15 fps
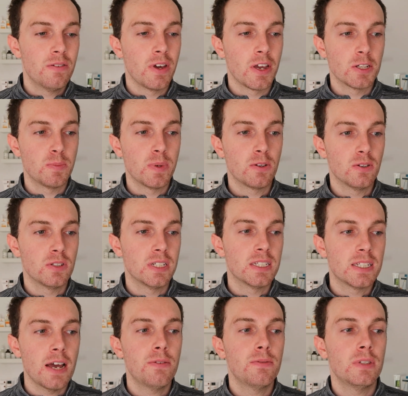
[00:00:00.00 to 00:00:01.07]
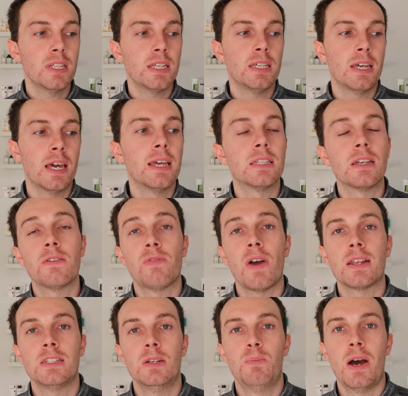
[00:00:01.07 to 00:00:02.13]
things, because it definitely is
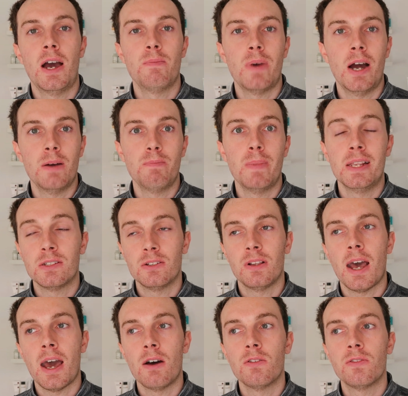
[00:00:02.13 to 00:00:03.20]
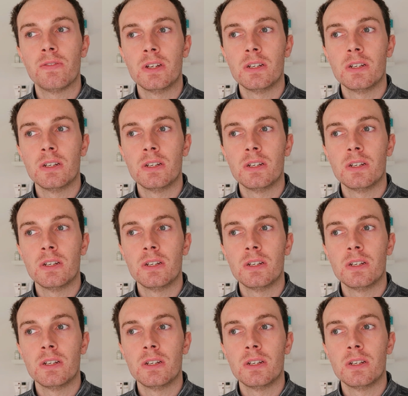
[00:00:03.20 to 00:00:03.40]
affected by my mental health.